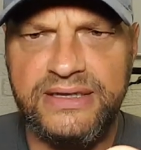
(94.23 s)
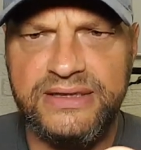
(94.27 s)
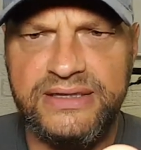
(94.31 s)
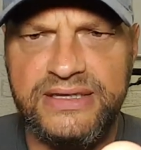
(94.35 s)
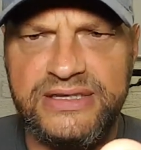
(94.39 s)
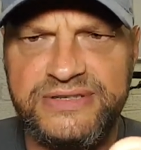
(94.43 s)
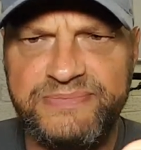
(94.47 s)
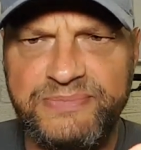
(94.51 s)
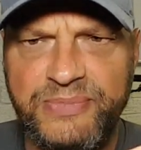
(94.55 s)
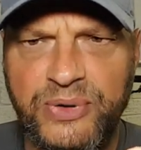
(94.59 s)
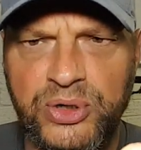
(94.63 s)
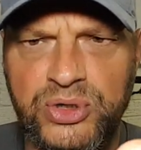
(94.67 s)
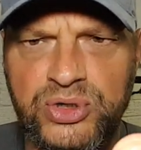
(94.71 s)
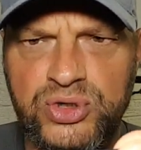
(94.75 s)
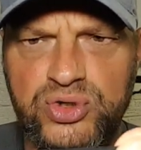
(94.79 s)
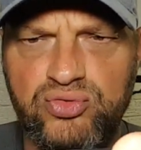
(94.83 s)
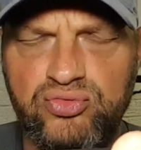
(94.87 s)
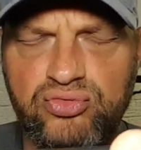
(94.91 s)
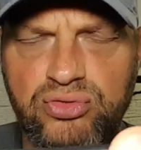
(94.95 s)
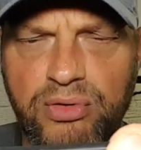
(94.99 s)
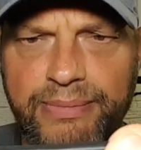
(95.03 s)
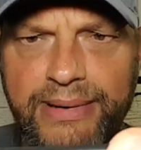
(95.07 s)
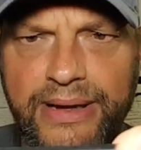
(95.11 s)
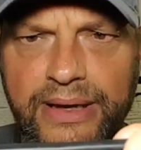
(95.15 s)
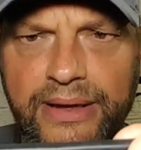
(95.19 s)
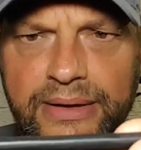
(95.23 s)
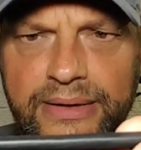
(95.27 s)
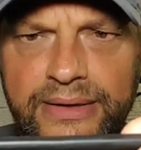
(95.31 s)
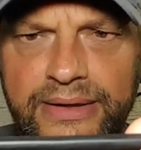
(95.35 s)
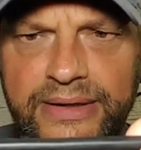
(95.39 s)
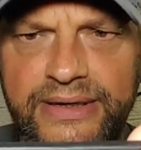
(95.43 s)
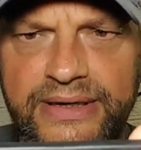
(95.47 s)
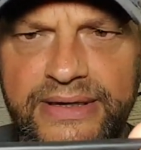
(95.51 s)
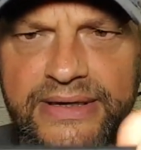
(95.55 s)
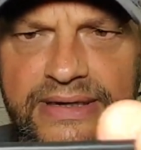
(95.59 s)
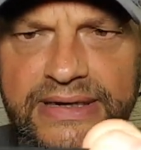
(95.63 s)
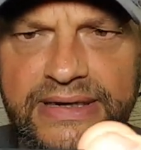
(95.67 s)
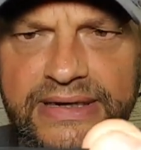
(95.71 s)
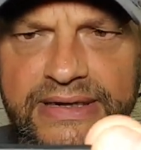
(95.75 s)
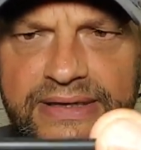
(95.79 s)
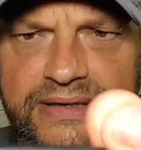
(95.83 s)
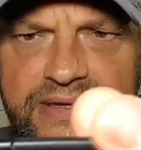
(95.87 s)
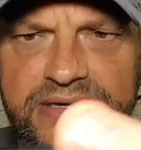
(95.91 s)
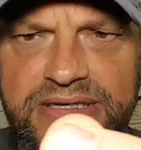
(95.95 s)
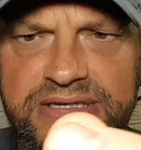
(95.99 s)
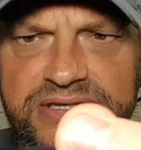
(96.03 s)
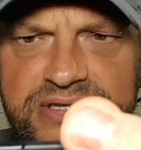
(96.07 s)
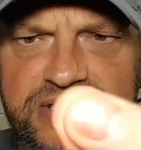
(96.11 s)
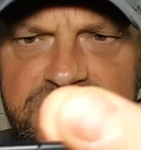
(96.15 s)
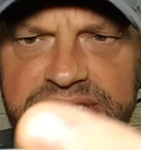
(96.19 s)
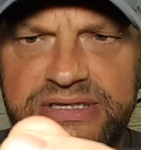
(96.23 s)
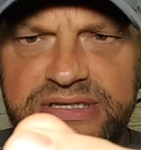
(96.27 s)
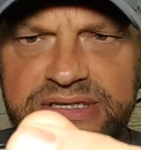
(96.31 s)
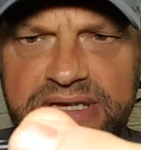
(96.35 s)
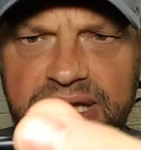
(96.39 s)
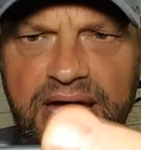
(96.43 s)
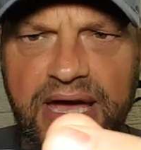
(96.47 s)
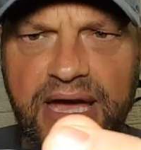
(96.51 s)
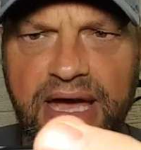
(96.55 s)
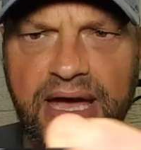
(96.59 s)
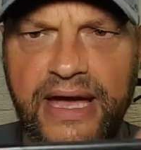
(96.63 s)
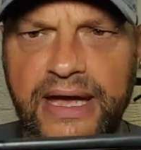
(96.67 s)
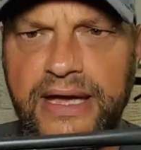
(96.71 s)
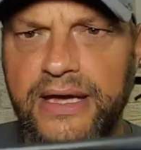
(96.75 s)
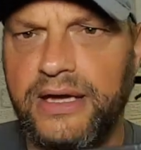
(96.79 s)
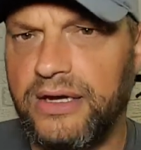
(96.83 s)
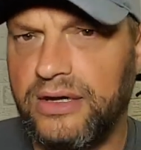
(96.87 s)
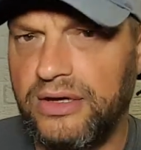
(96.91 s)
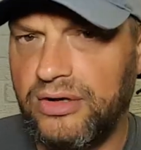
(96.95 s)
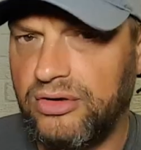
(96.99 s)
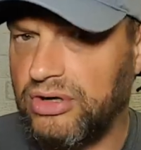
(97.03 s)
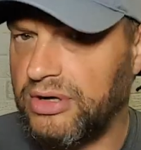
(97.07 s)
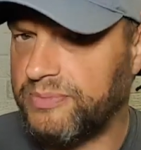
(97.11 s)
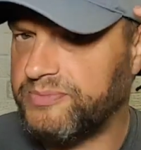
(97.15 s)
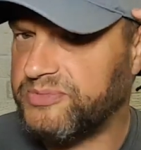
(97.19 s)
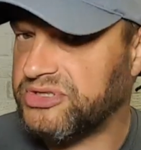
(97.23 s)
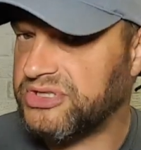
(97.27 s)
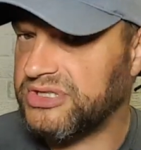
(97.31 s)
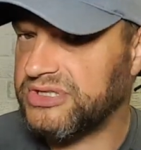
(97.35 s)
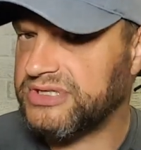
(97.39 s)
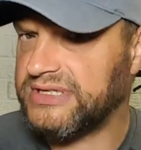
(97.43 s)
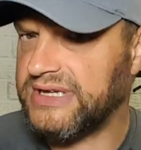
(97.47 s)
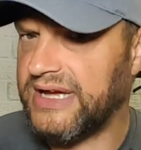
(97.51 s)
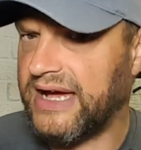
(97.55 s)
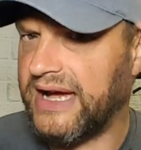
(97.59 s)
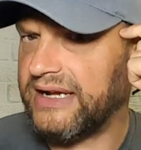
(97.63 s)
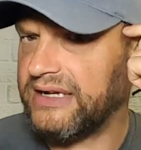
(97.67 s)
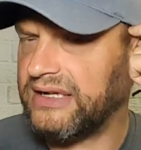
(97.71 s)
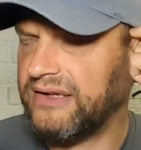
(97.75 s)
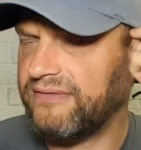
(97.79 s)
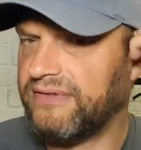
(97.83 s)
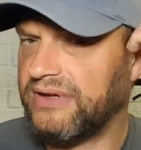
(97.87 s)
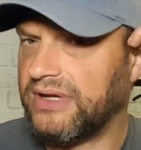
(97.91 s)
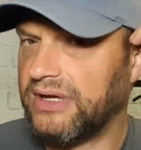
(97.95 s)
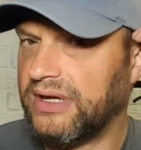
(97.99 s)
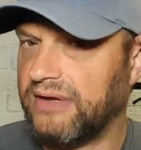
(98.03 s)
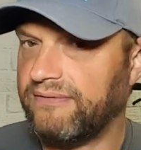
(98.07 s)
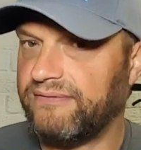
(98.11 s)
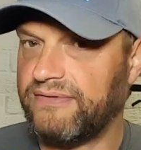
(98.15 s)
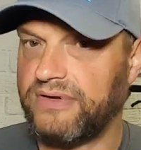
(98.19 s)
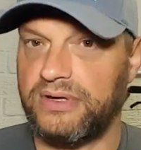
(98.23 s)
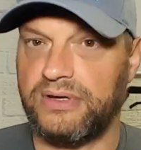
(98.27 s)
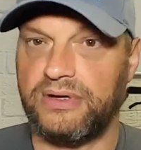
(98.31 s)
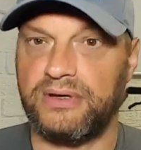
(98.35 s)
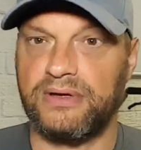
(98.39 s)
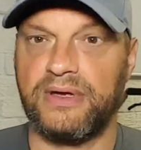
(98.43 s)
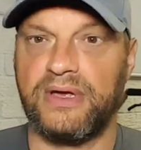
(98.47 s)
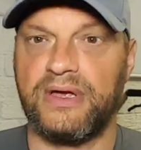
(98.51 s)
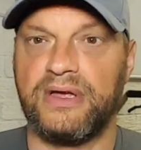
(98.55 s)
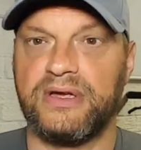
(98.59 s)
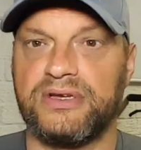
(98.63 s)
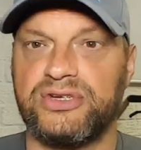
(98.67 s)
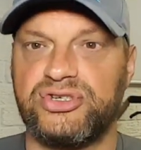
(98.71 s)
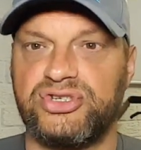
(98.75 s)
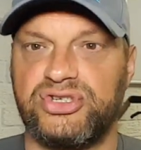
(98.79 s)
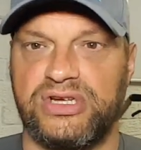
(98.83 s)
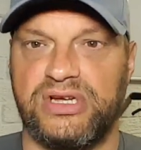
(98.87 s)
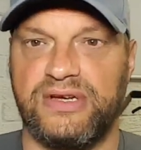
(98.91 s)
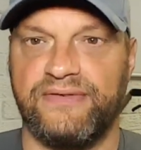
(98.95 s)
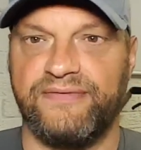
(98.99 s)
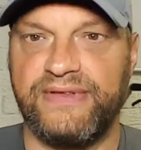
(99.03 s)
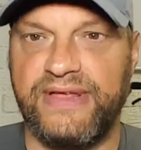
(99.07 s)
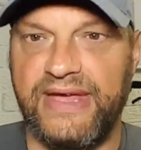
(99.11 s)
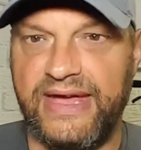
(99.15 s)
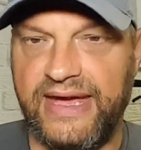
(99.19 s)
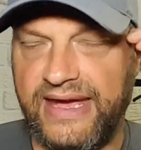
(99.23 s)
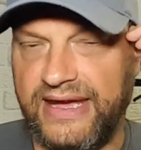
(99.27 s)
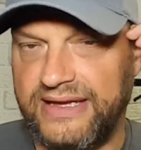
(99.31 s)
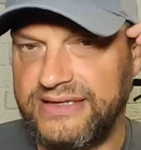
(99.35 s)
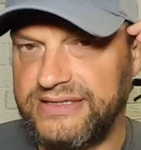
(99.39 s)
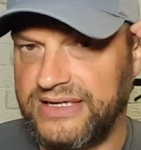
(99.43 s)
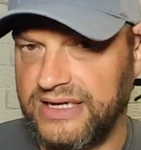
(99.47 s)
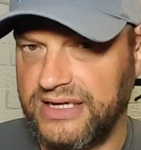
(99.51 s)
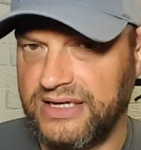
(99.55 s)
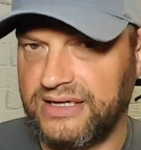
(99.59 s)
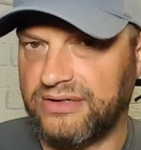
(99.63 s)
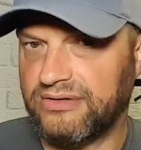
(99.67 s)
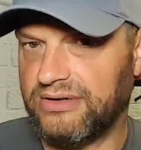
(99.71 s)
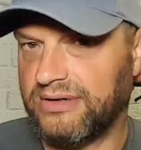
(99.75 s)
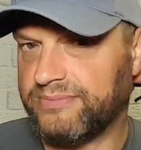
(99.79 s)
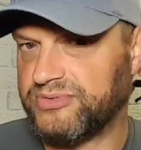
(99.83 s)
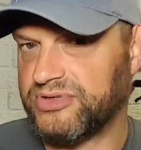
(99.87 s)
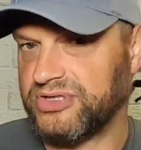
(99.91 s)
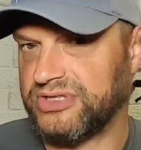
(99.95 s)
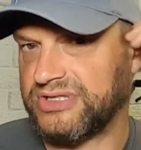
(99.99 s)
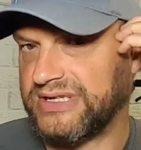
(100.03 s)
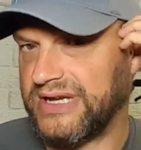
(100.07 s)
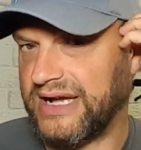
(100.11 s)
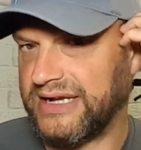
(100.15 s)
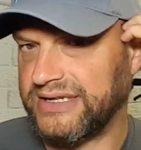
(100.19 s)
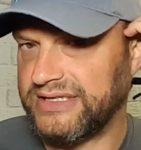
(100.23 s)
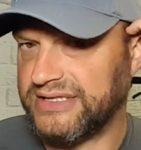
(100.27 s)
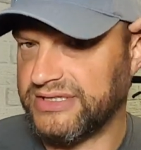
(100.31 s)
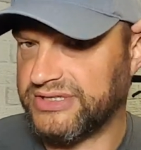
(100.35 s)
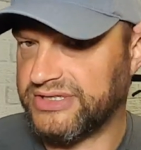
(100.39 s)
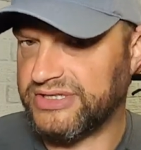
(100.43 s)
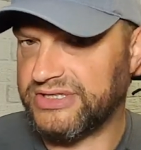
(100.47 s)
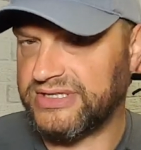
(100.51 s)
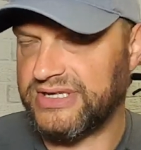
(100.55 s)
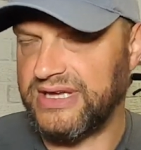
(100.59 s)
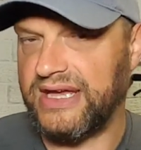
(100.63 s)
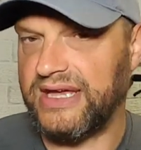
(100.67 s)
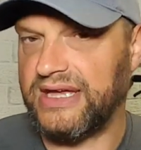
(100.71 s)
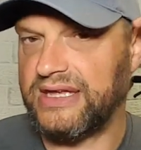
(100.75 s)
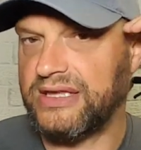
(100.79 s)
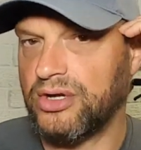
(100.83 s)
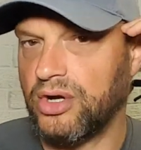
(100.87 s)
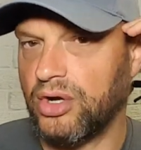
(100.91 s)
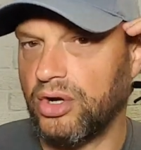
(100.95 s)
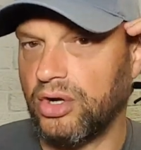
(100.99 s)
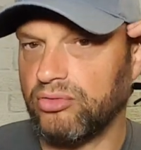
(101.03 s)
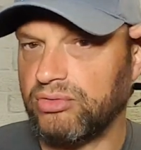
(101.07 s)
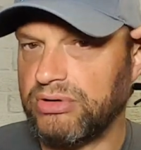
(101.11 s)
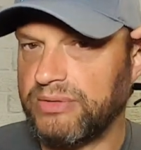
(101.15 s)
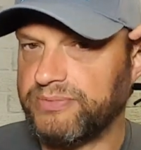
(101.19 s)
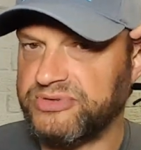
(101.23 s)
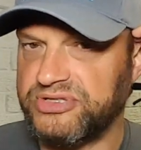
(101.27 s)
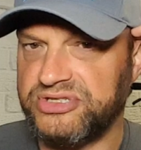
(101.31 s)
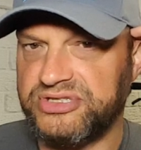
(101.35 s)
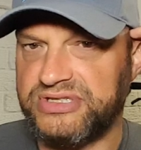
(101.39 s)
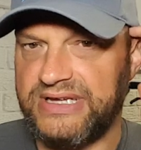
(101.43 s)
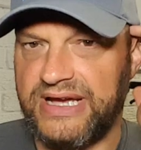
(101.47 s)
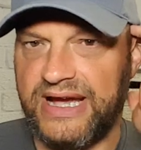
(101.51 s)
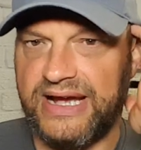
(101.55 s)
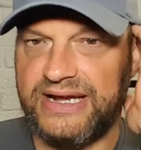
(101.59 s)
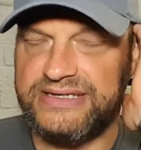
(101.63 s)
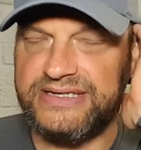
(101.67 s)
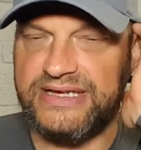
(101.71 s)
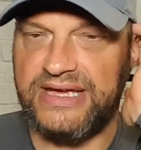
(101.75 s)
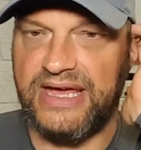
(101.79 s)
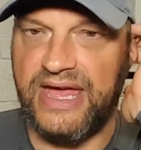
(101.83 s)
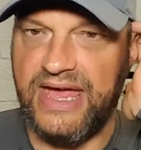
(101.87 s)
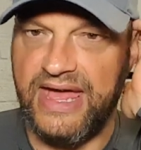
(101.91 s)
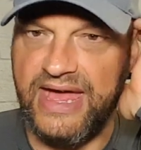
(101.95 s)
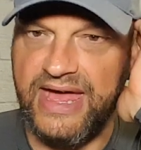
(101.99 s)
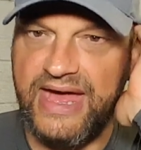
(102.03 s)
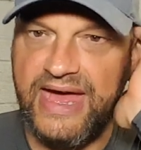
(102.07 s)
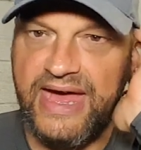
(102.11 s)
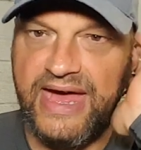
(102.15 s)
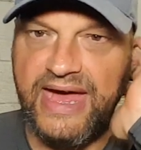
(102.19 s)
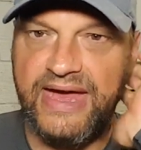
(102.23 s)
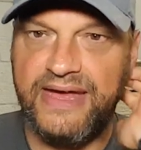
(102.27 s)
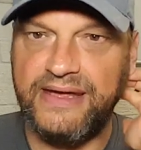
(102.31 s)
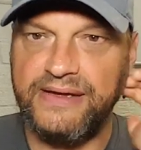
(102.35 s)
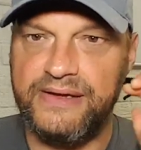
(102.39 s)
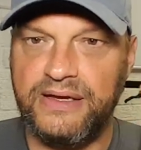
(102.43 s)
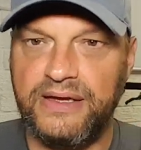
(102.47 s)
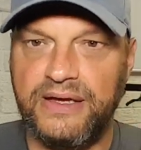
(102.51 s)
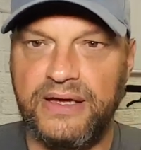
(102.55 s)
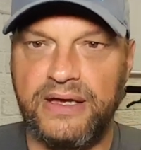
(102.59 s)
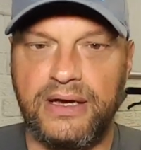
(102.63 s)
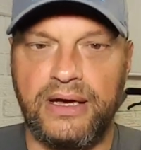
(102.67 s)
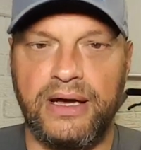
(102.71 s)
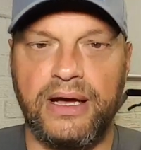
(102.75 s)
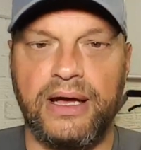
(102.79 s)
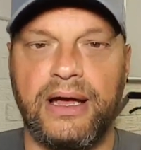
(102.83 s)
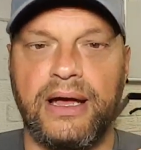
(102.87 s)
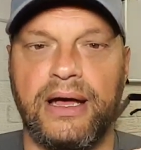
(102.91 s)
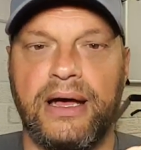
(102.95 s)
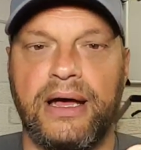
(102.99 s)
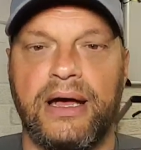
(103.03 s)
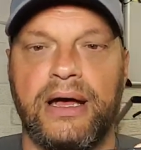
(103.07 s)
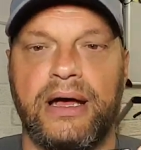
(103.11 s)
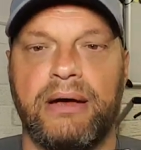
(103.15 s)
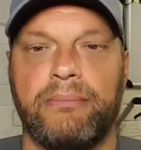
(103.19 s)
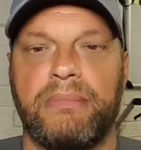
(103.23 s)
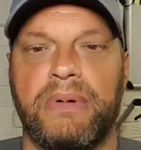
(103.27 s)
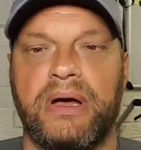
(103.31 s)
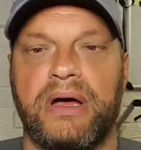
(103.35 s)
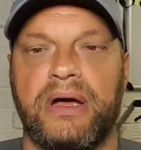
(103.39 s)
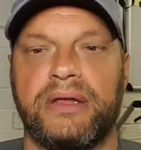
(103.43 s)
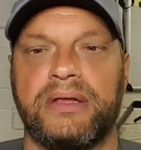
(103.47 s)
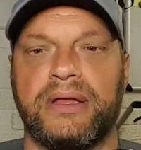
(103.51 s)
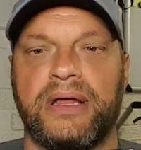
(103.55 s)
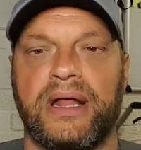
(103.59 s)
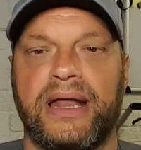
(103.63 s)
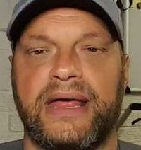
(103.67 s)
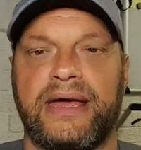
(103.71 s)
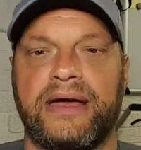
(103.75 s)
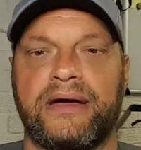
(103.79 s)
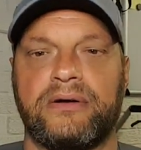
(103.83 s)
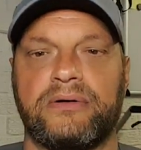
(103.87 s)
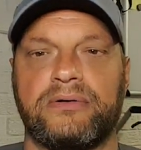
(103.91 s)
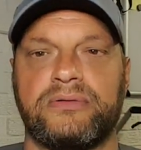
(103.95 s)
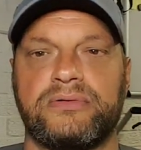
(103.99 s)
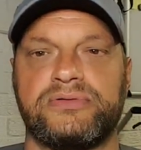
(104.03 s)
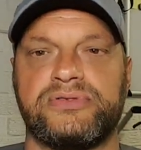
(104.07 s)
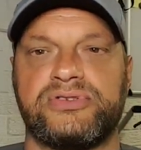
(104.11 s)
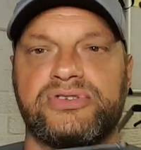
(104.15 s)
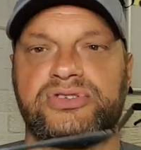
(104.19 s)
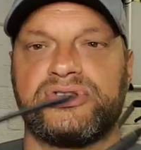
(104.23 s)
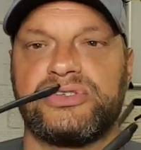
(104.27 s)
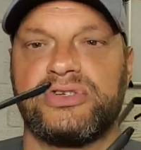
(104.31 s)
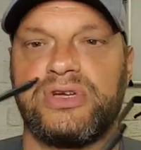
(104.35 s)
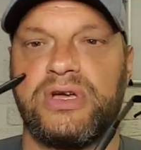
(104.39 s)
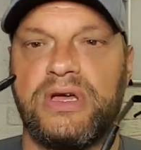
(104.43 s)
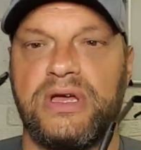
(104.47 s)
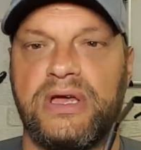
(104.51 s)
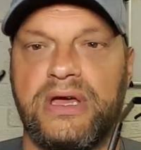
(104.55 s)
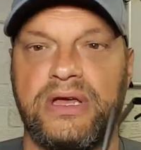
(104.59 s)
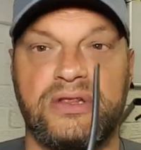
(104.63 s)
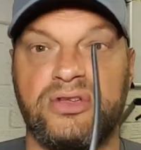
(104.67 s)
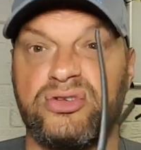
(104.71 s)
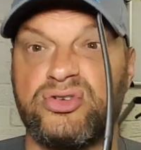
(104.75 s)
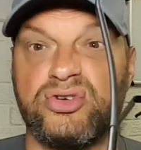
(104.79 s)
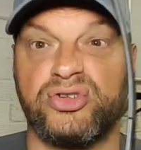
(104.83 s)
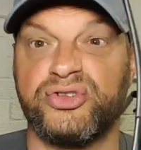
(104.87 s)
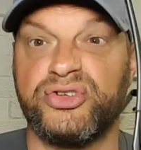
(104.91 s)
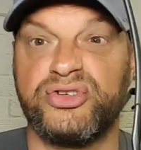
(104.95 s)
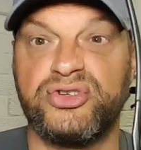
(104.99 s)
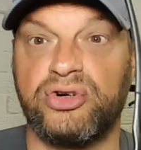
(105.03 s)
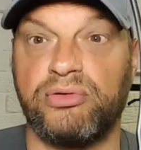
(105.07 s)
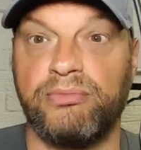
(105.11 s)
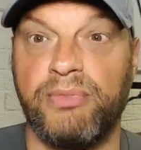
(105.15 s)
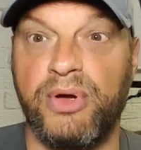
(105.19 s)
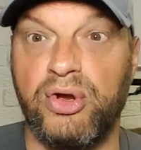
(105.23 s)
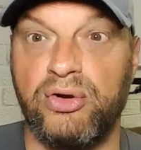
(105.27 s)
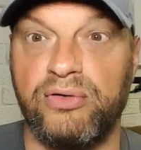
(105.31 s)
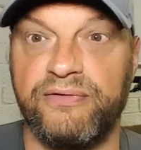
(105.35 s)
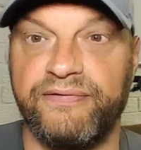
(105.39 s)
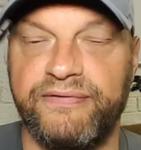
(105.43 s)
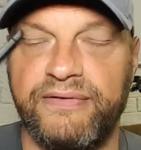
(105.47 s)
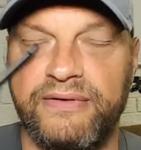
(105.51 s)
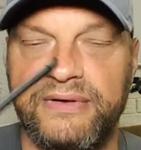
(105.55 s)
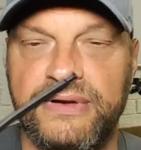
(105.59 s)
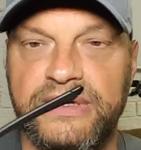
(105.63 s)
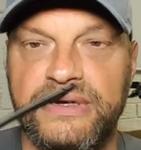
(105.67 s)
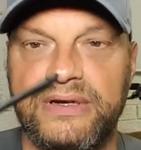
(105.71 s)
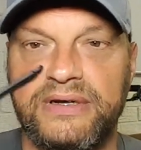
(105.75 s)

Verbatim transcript: This point rubber. This uh, grips the side of your, if you're shaven head, grips the side of your skin or grips the side of your hair um, and allows, it, they, don't, they don't move.